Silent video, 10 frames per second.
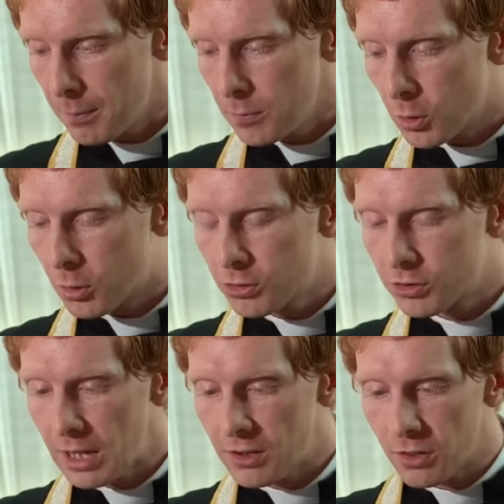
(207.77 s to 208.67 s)
you could
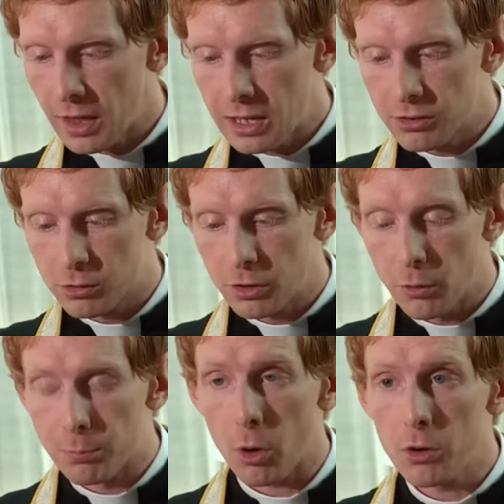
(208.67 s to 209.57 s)
say that the history
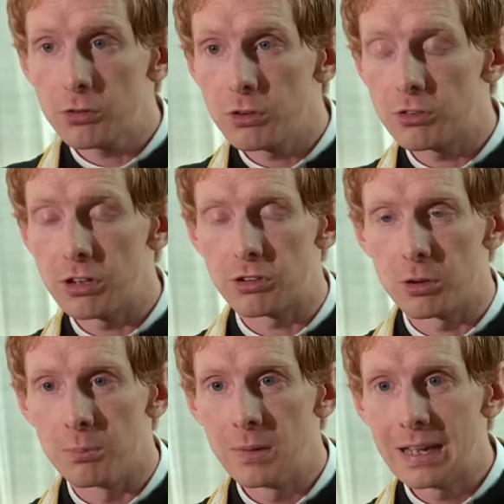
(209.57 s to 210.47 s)
of
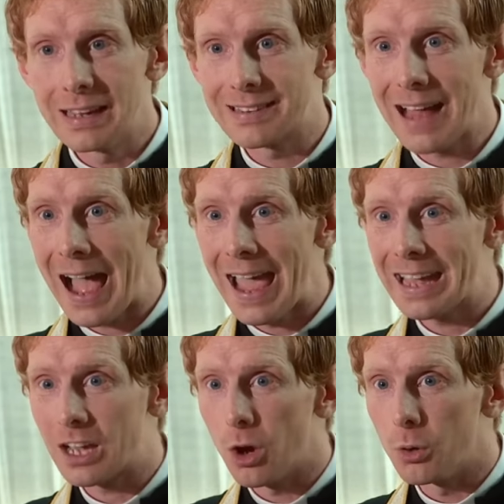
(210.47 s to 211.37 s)
Protestantism is that
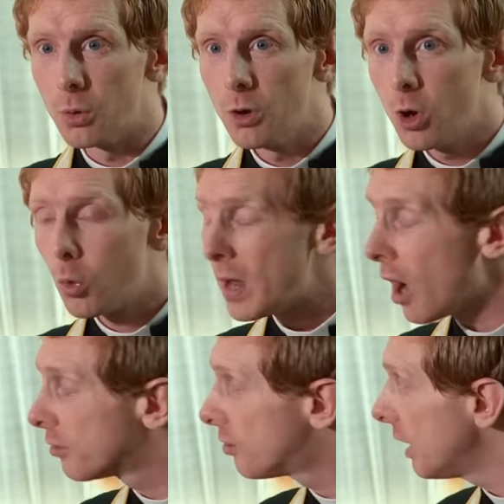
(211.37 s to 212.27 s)
echo. We
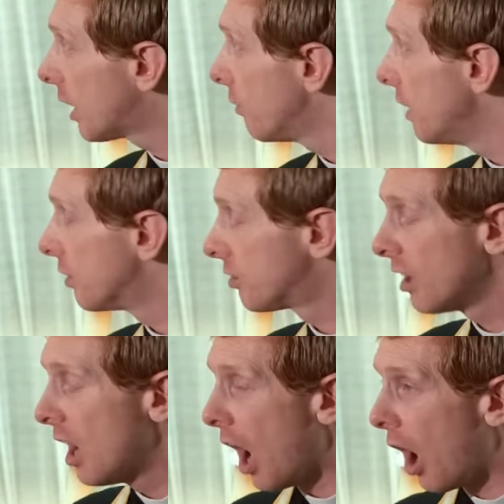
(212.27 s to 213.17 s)
are sick of this
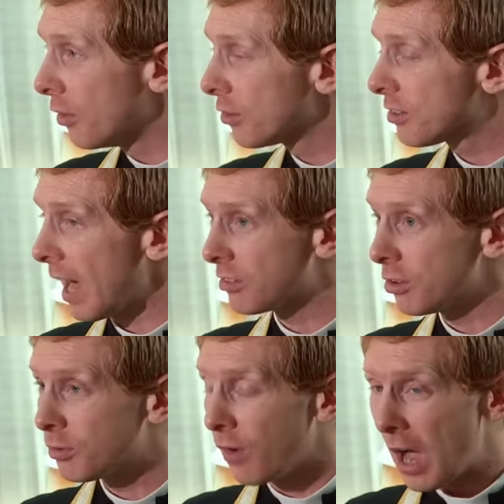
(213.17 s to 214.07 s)

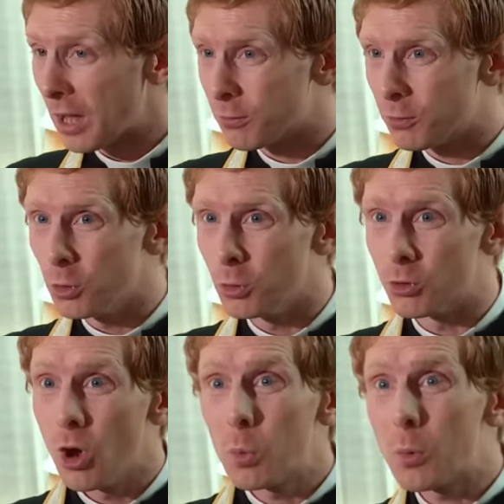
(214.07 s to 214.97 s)
unsatisfying food.
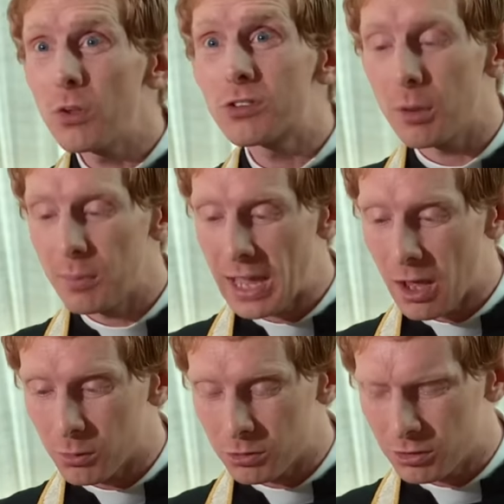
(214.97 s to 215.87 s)
We want something
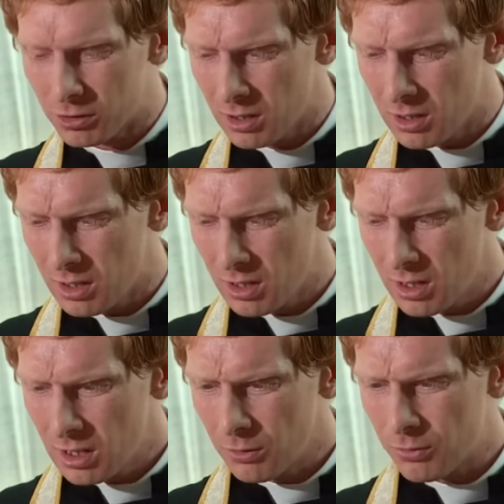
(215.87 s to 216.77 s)
else.
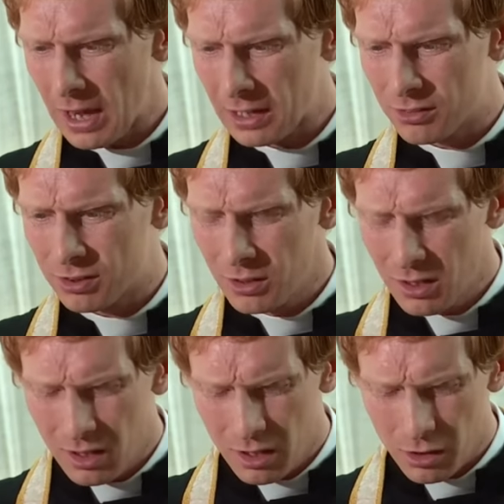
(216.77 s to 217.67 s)
In fact,
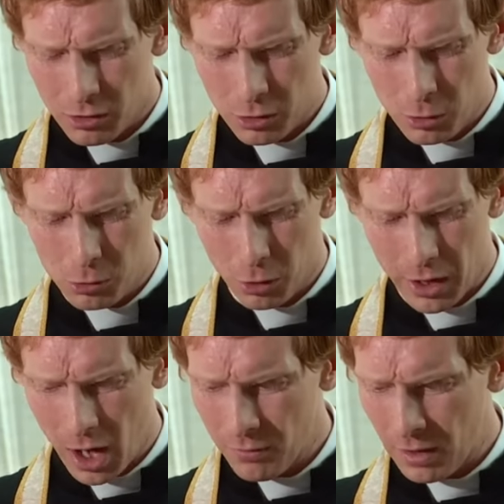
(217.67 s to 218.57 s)
the Jews on
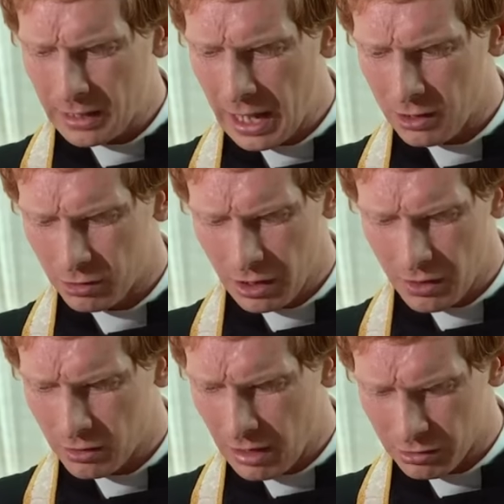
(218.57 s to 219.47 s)
another occasion in
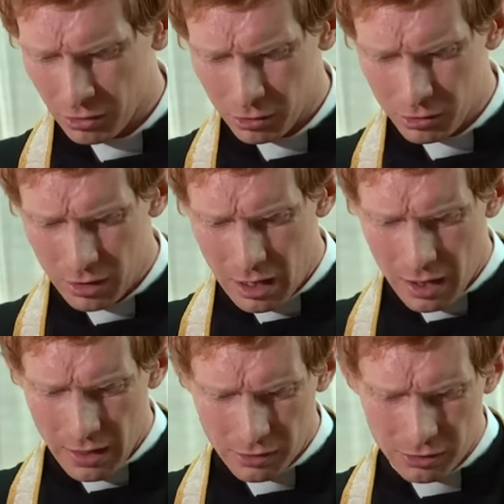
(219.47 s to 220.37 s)
the desert,
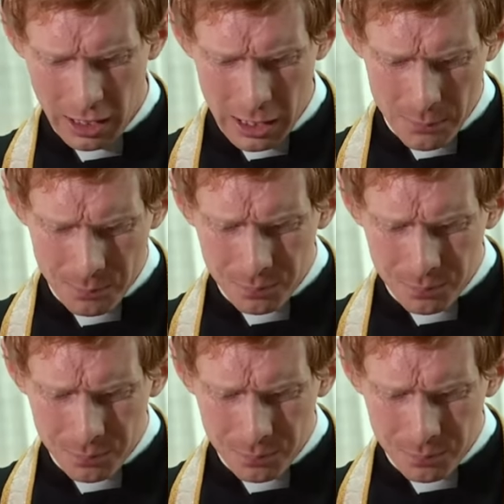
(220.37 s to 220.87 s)
they say,